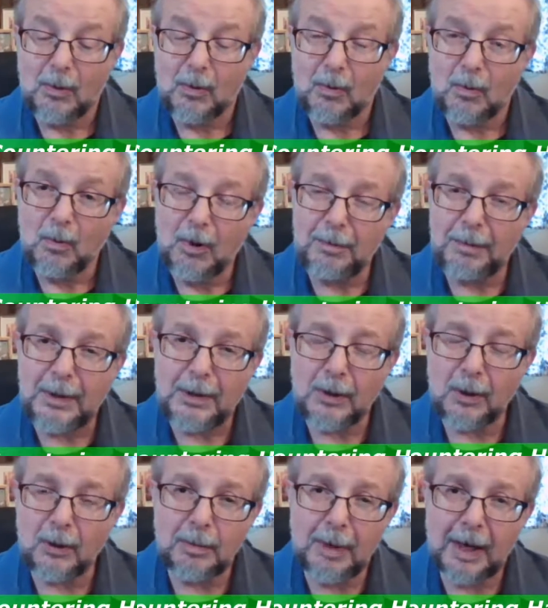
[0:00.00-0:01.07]
we've been
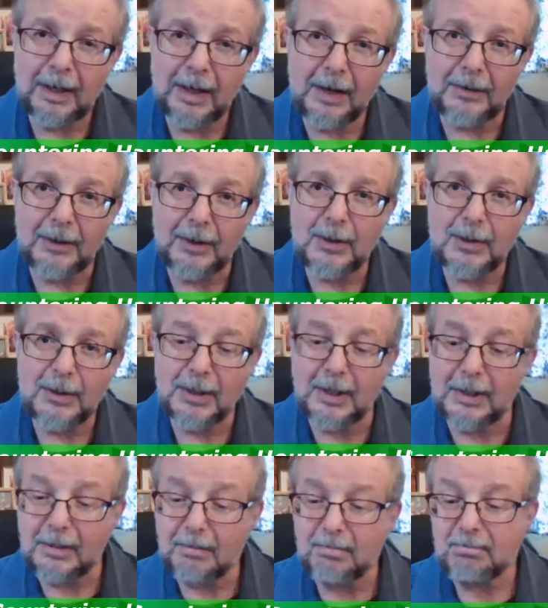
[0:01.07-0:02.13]
told by others
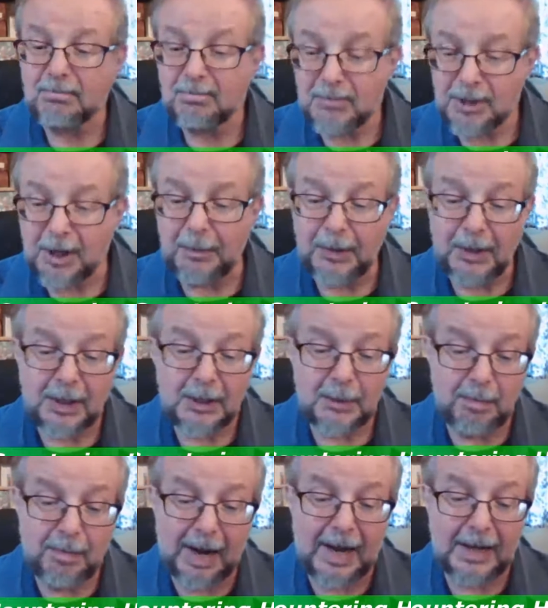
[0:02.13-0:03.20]
that something is
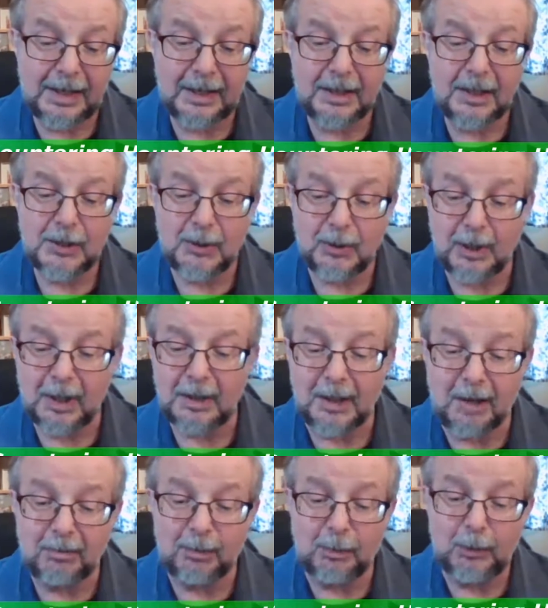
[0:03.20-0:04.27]
bad in us or
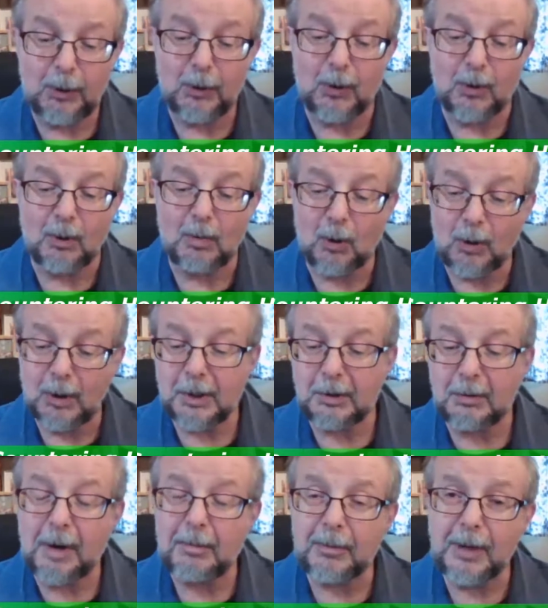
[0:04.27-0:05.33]
unlovable or morally
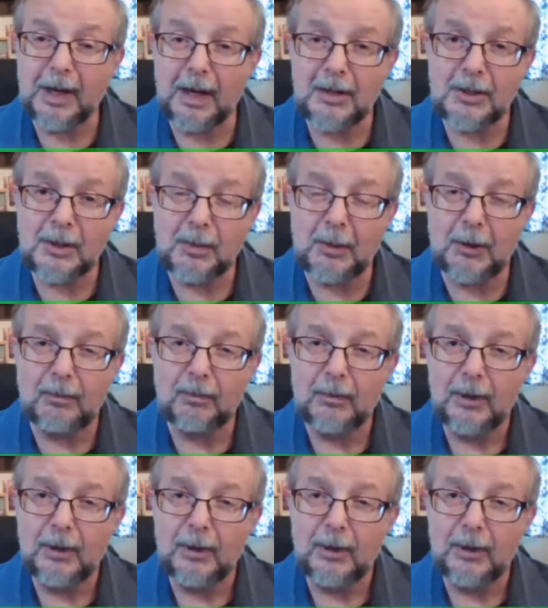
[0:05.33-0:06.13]
reprehensible,